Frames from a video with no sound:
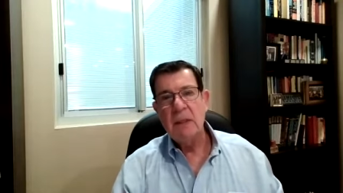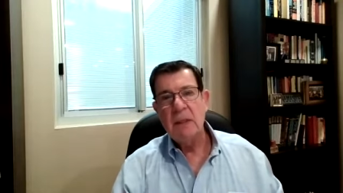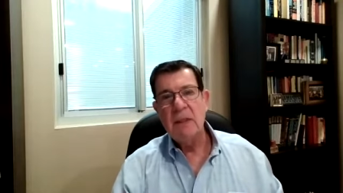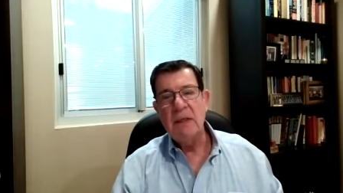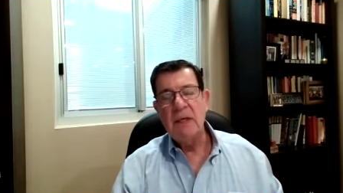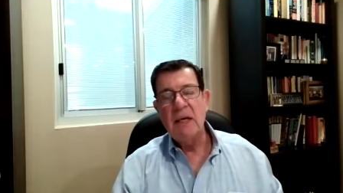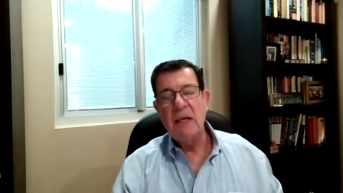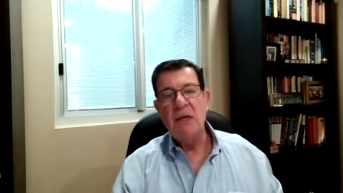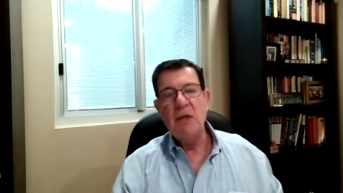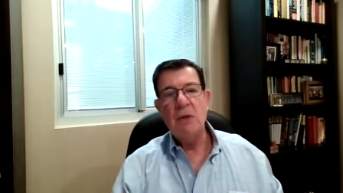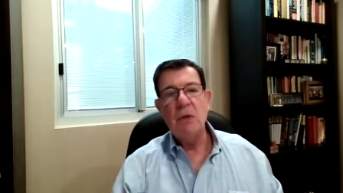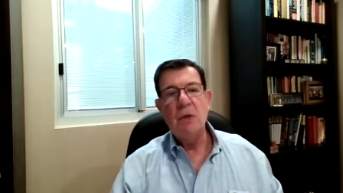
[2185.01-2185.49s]

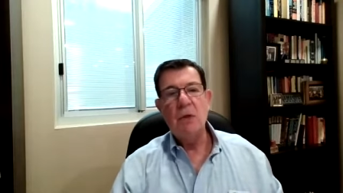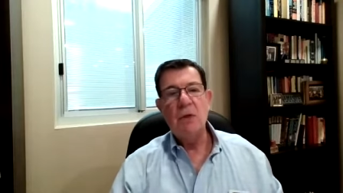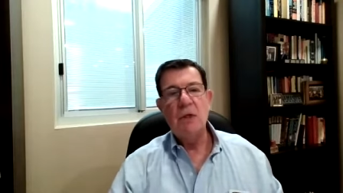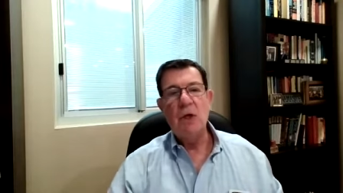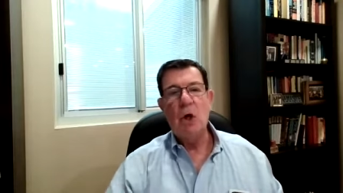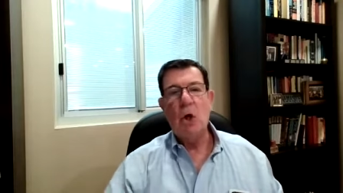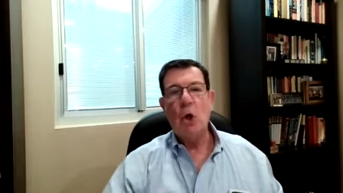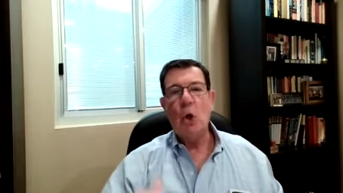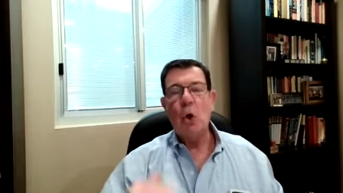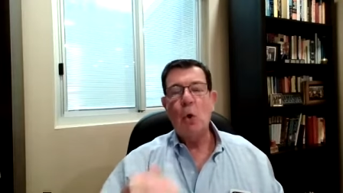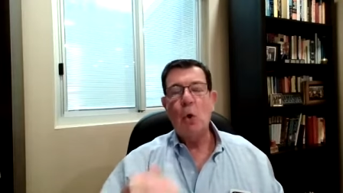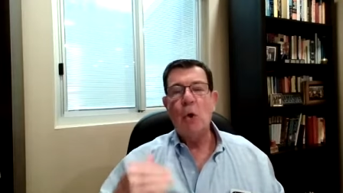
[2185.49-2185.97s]
The,
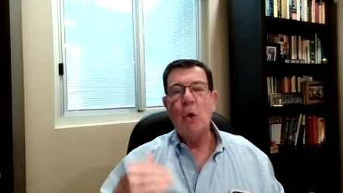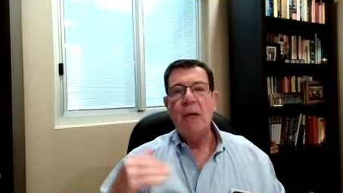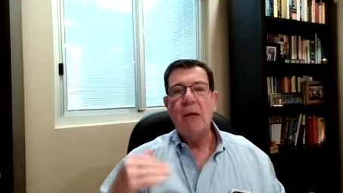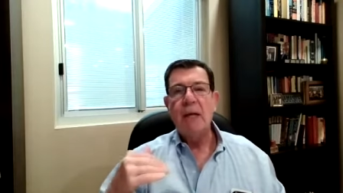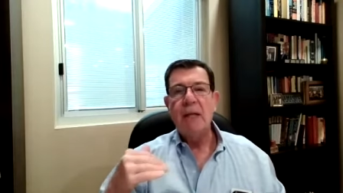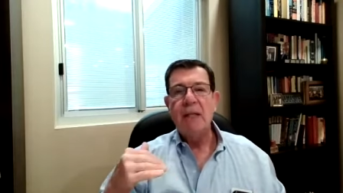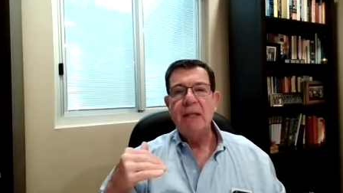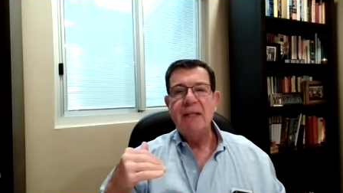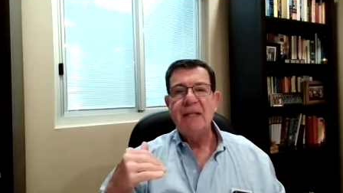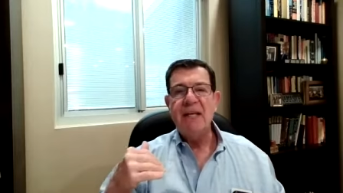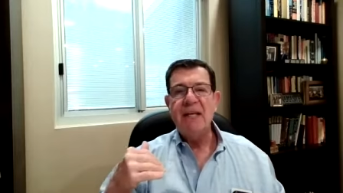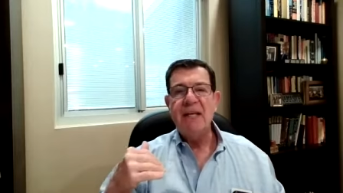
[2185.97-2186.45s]
the,
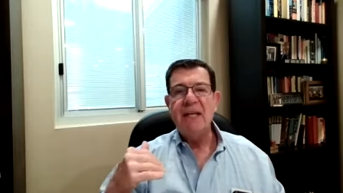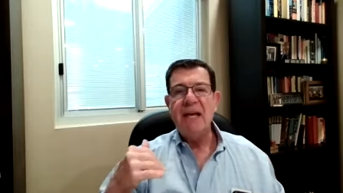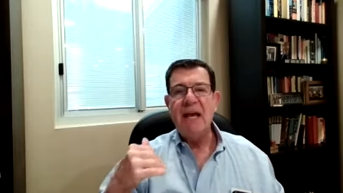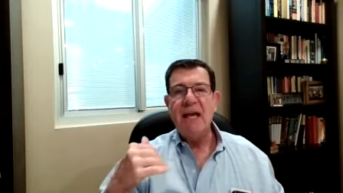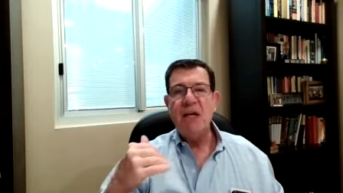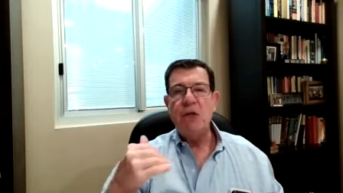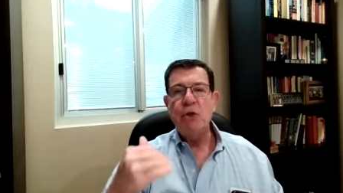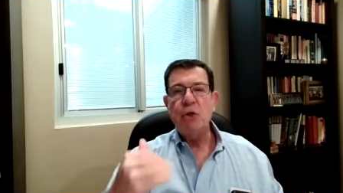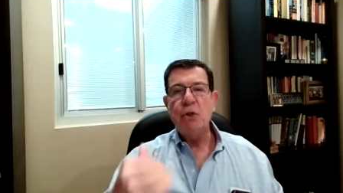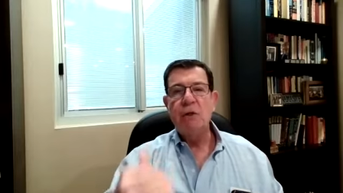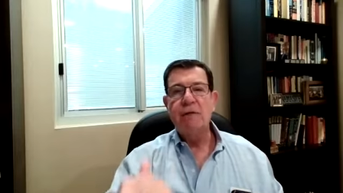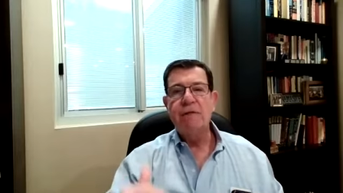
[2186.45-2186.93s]
the
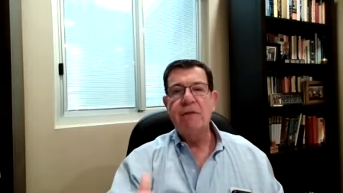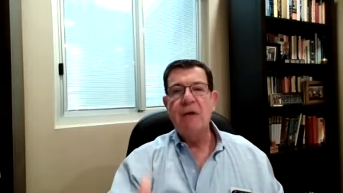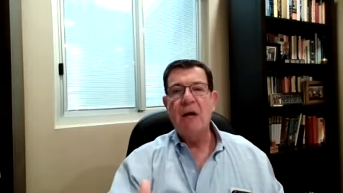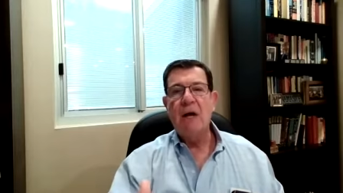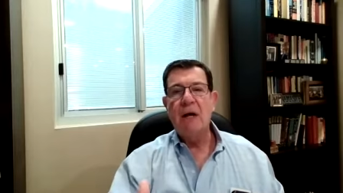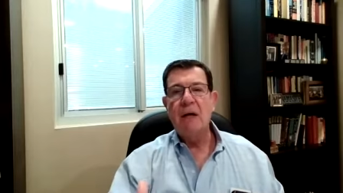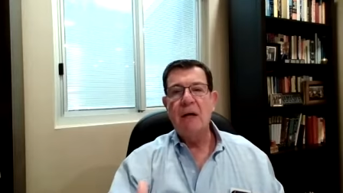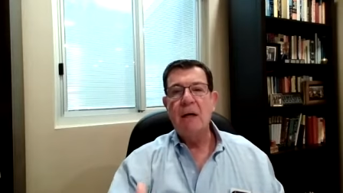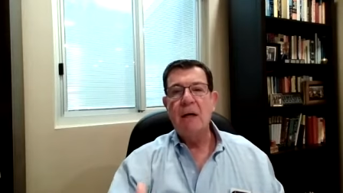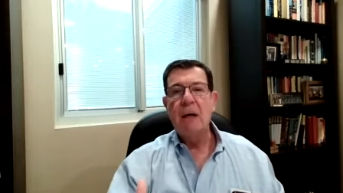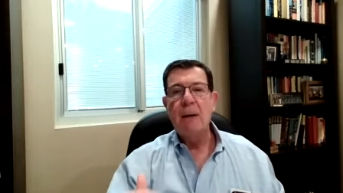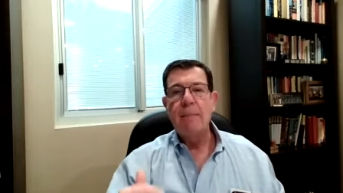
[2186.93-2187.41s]
angel of
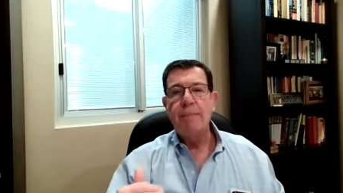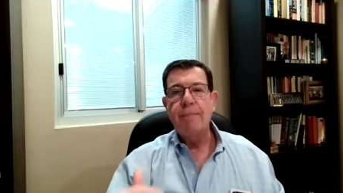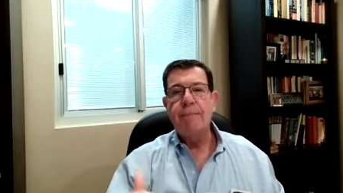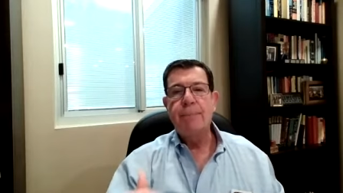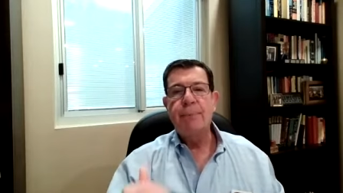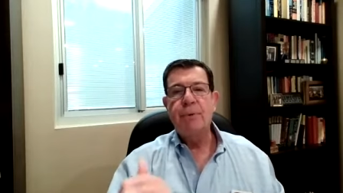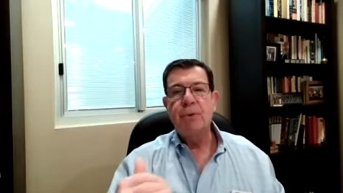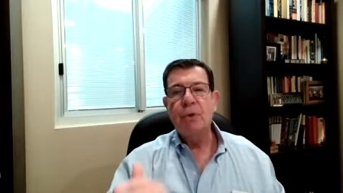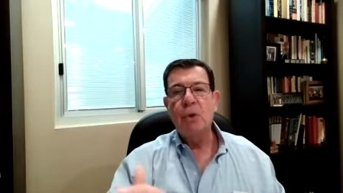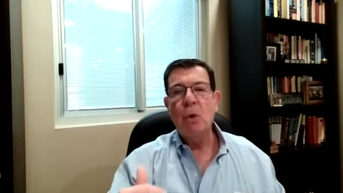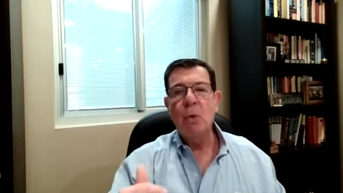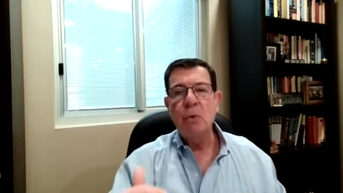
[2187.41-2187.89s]
God
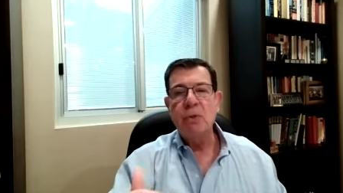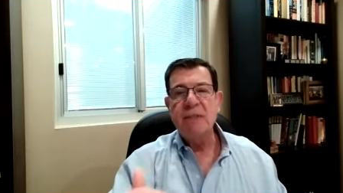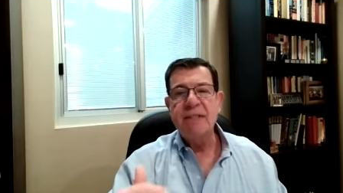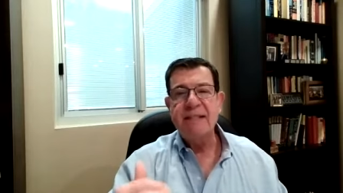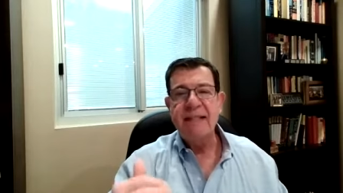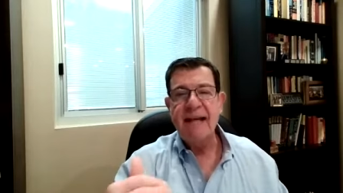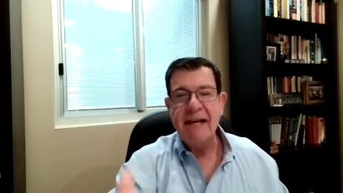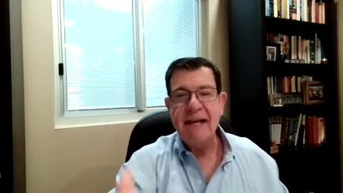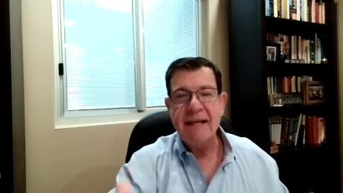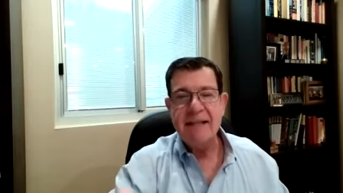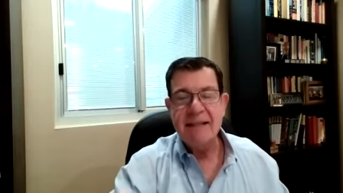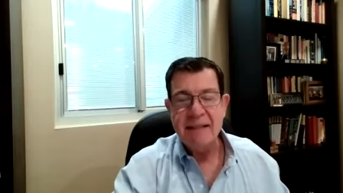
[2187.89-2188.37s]

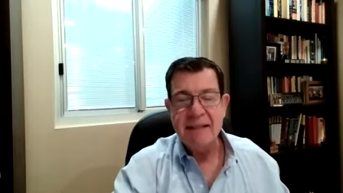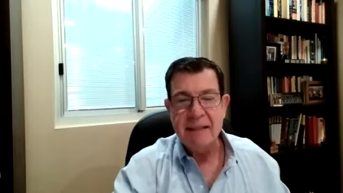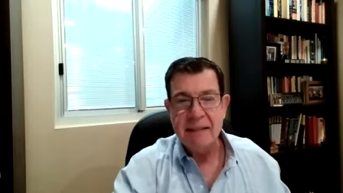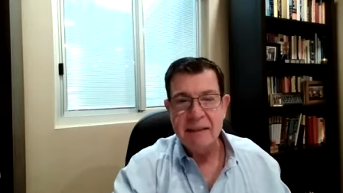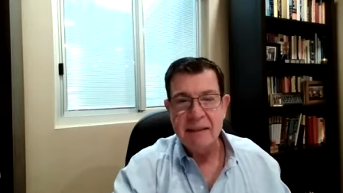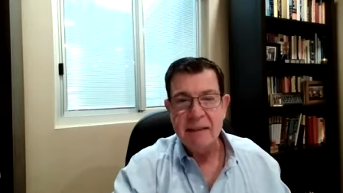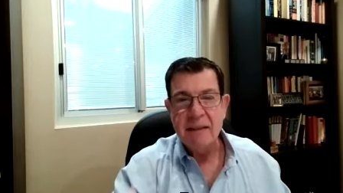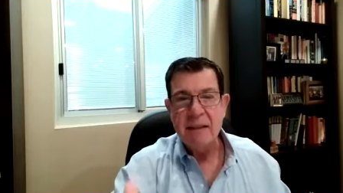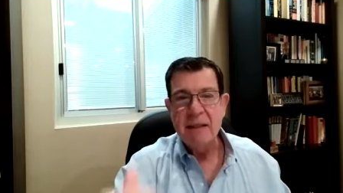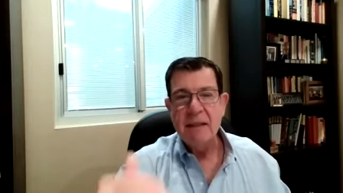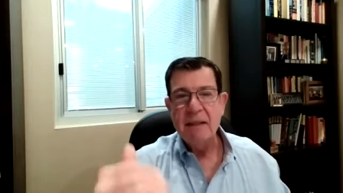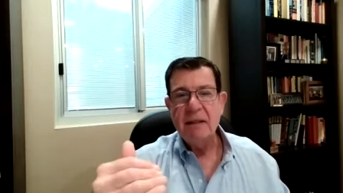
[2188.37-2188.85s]
protected
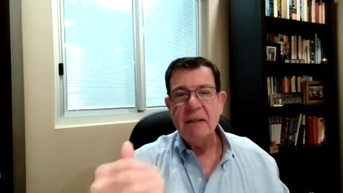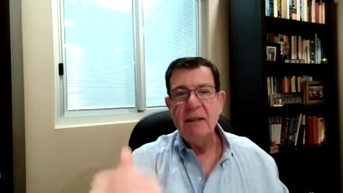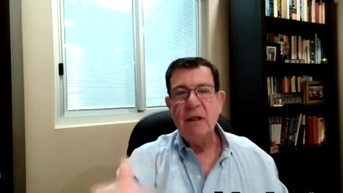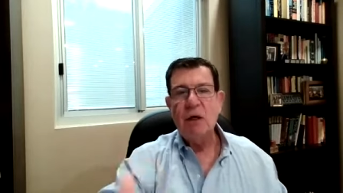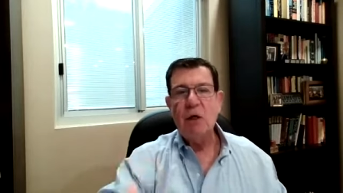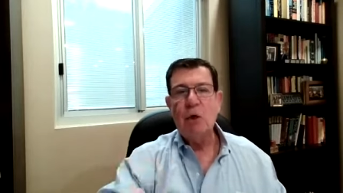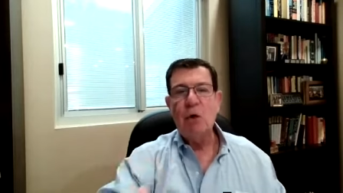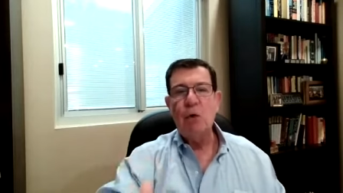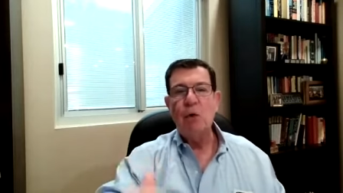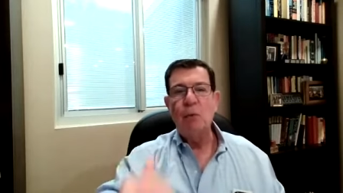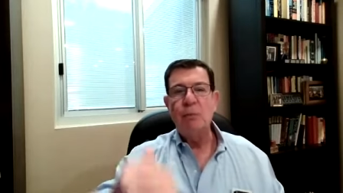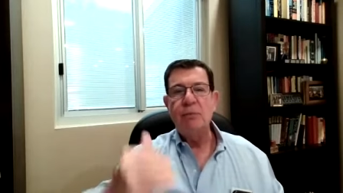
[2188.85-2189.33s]
the
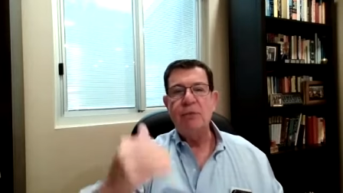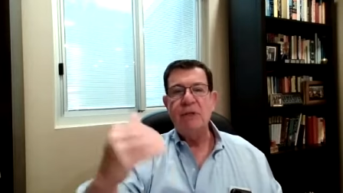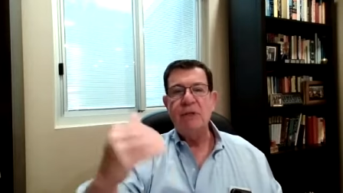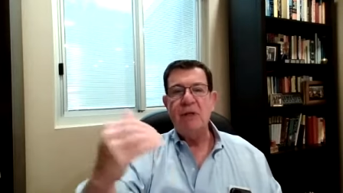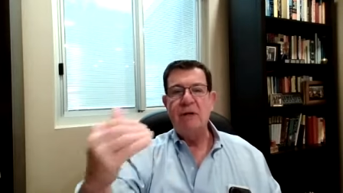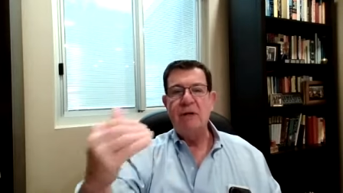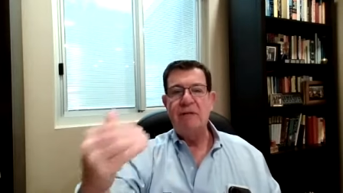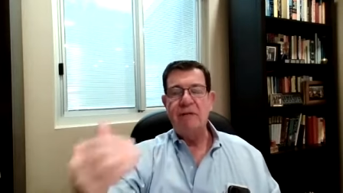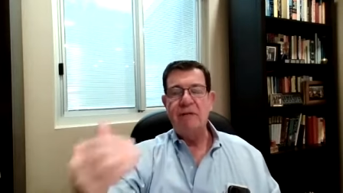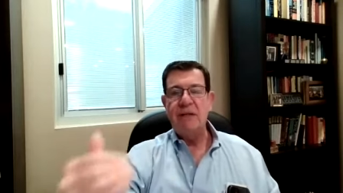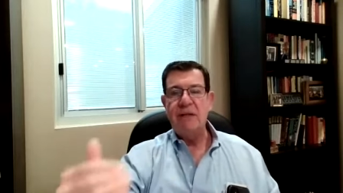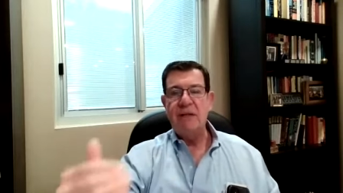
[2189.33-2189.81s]
homes
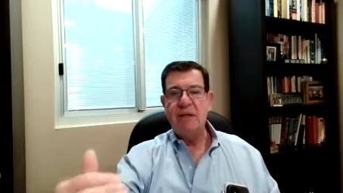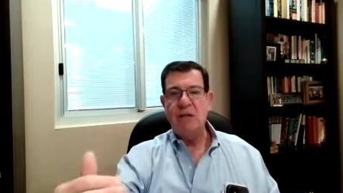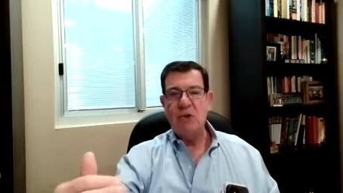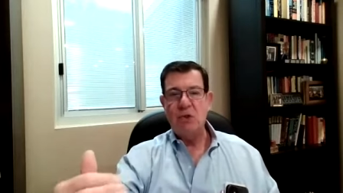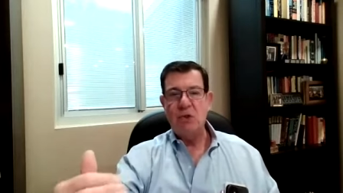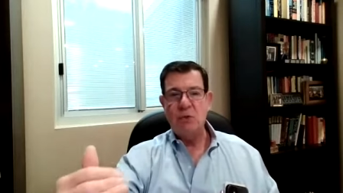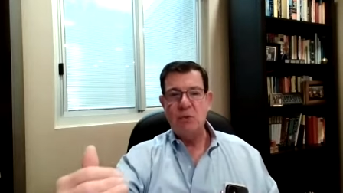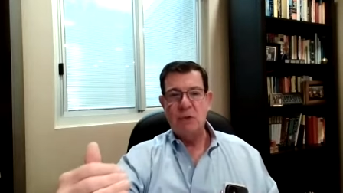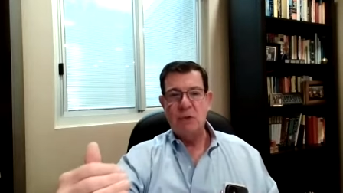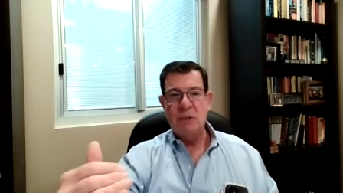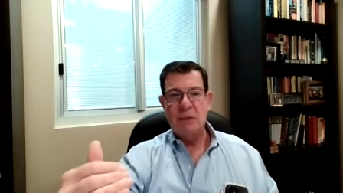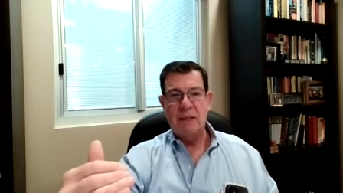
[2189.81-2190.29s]
of the
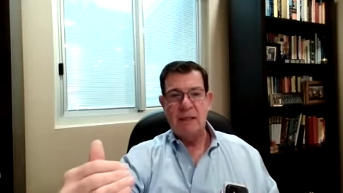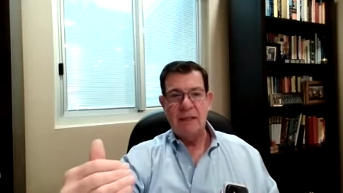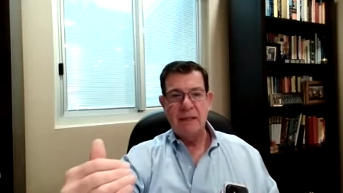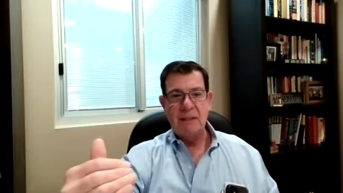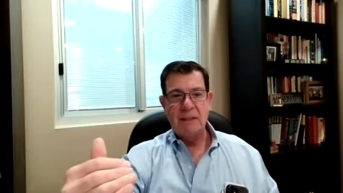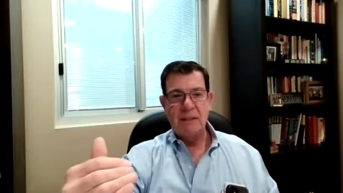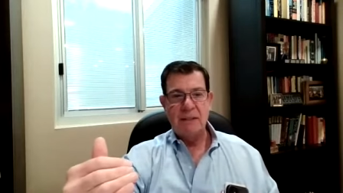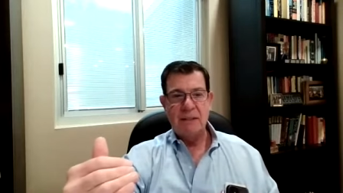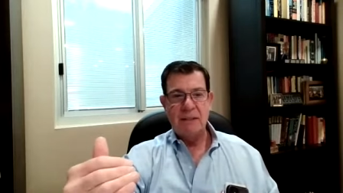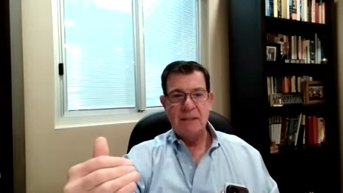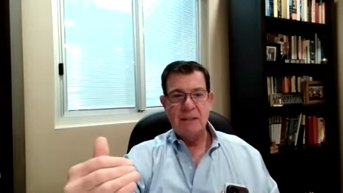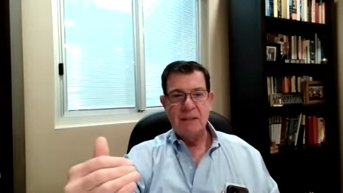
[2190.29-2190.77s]

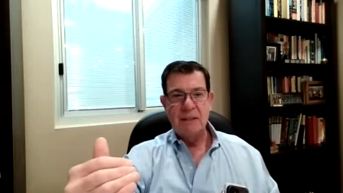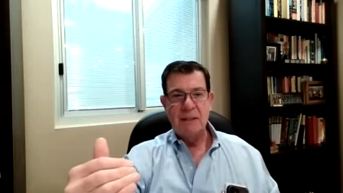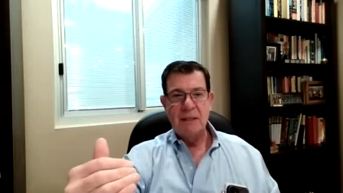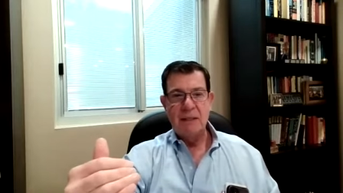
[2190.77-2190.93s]
Israelites.